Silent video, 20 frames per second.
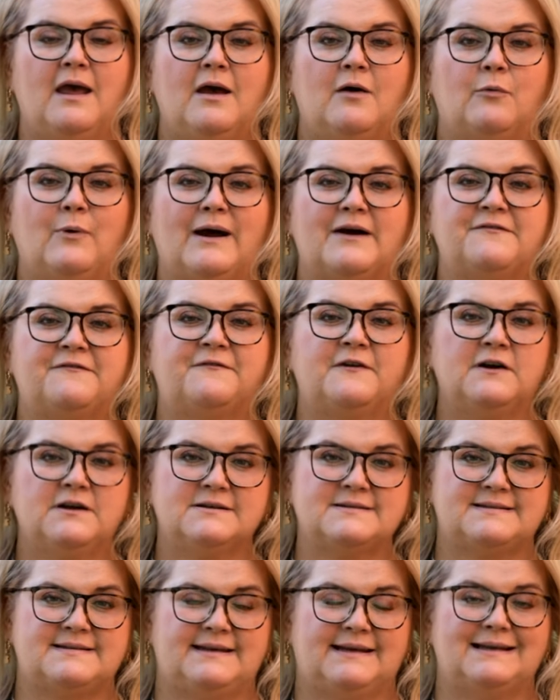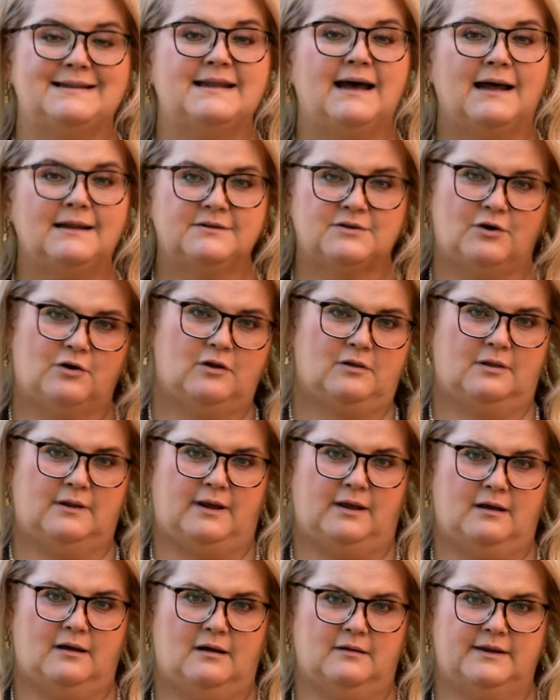We are focusing not
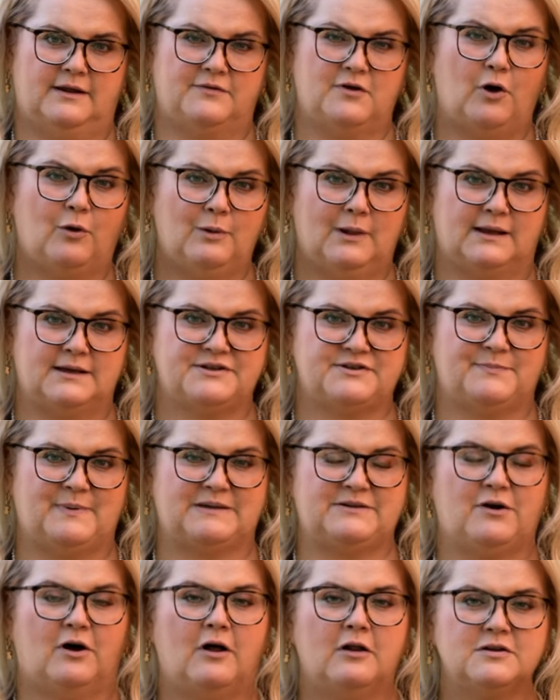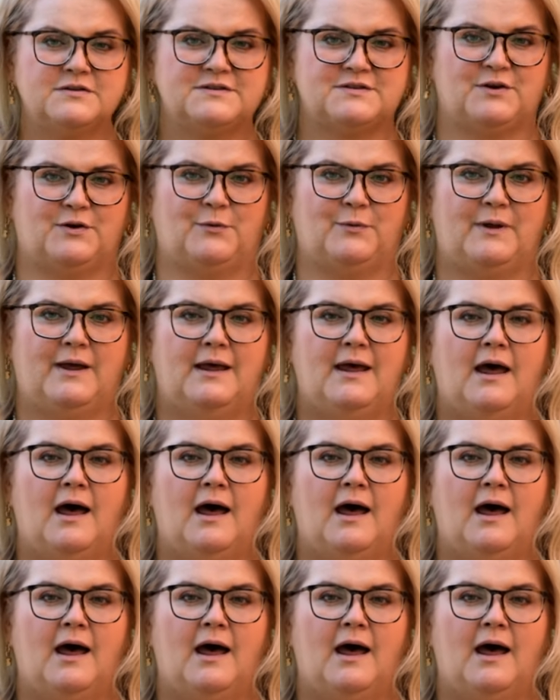only on the knowledge, but also